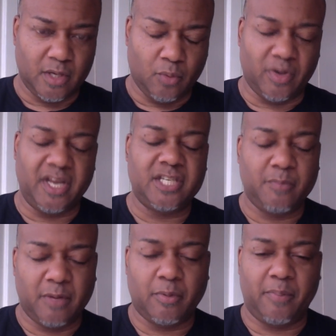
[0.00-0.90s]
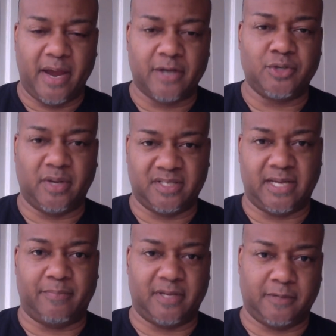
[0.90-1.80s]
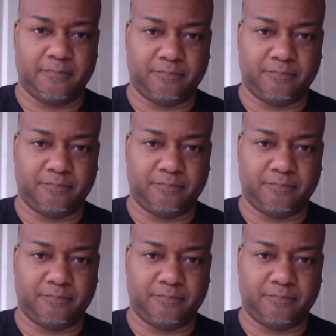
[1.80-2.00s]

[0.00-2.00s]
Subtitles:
We need to be prepared to accept it.